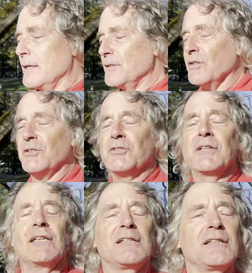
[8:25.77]
to
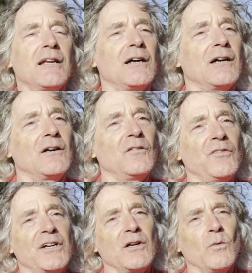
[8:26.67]
trees that are
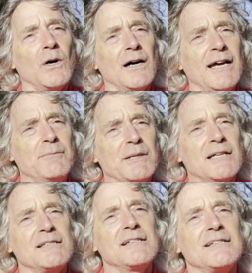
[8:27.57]
very wide
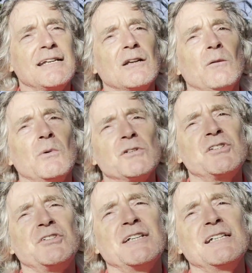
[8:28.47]
because in Seattle
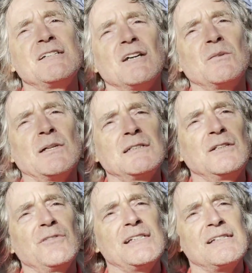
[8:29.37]
most trees are
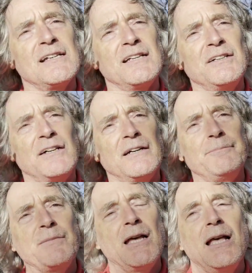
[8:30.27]
relatively slender.
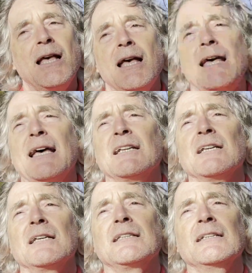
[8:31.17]
And
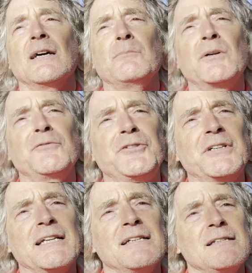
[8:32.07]
the number of
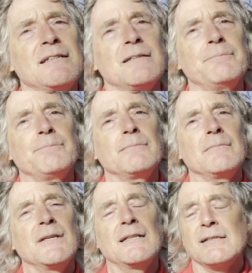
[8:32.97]
trees
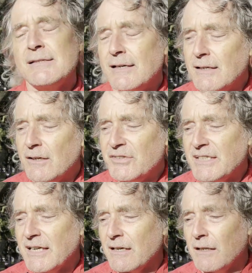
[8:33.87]
in the city of
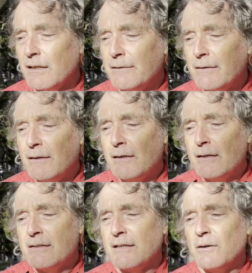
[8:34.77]
Seattle
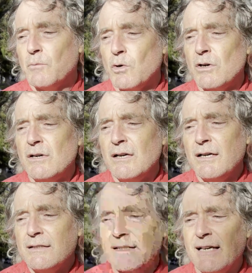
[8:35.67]
that are more
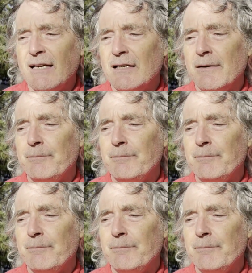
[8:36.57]
than